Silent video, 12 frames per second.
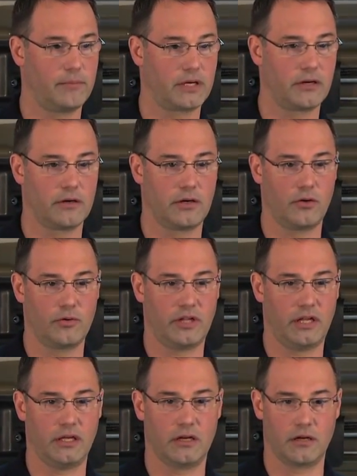bigger in OD,
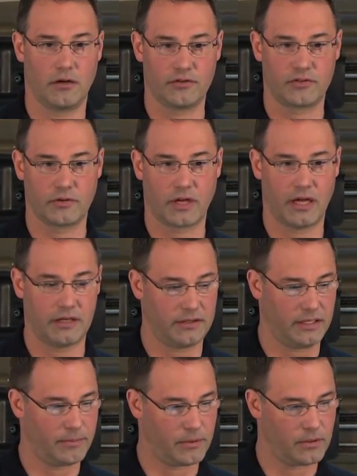and it also got
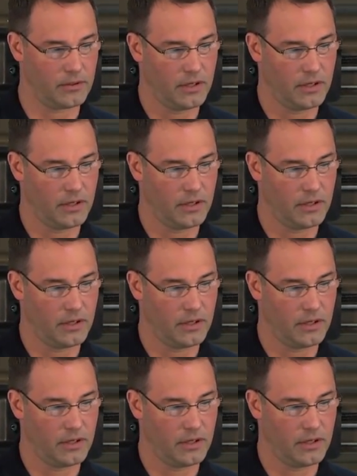deeper.